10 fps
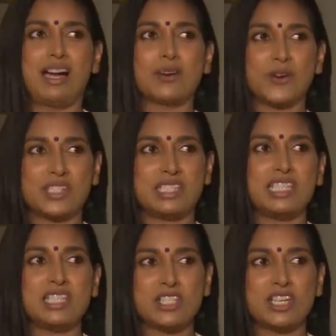I got the
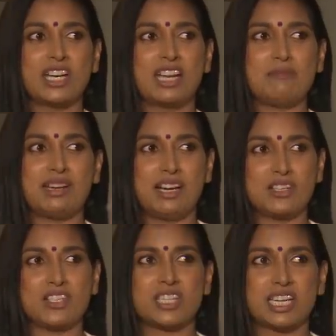T-shirt, and I made
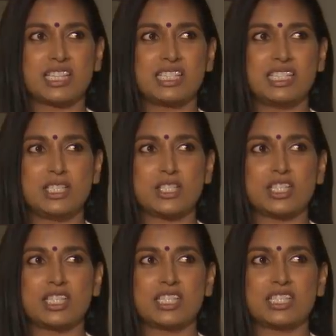Arjun get the
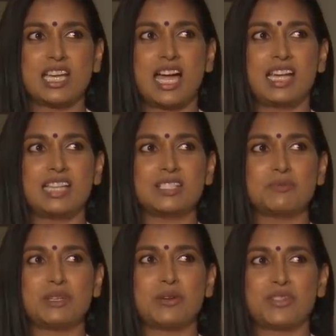T-shirt, and
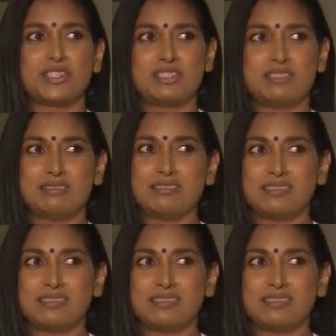we got the